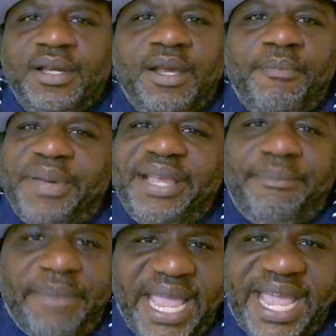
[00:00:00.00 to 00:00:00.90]

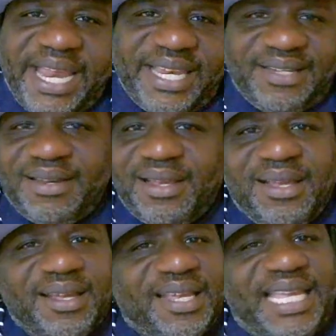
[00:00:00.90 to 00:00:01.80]
Being mad and
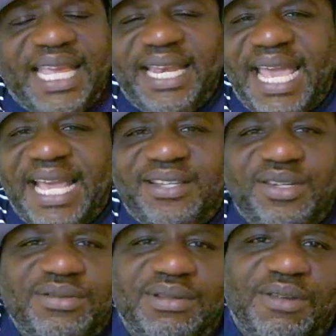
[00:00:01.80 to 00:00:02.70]
getting
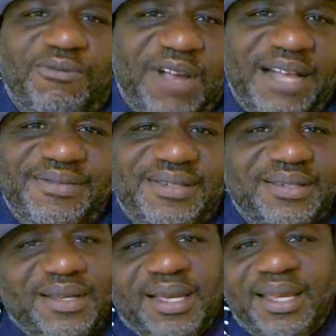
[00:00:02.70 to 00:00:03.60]
attitudes with the refs,
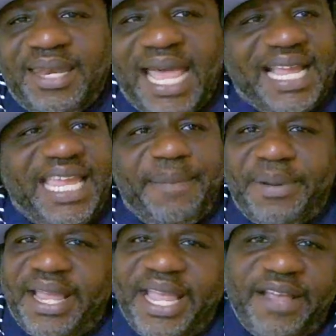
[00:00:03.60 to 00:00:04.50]
not
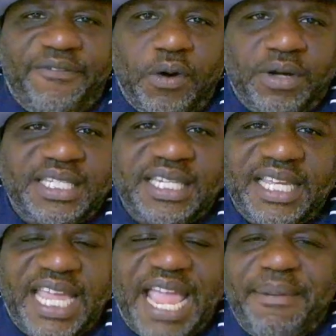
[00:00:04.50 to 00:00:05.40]
keeping your head focused in
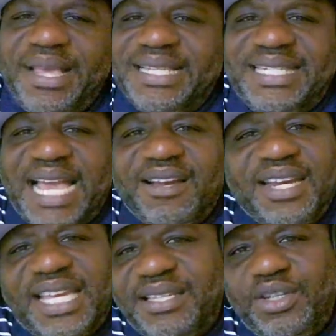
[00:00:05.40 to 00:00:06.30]
the game is not
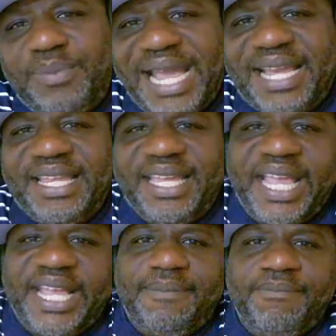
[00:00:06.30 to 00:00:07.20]
gonna get you back in the
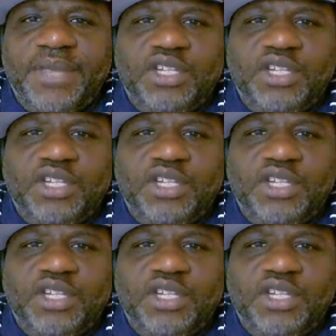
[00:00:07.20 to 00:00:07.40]
game.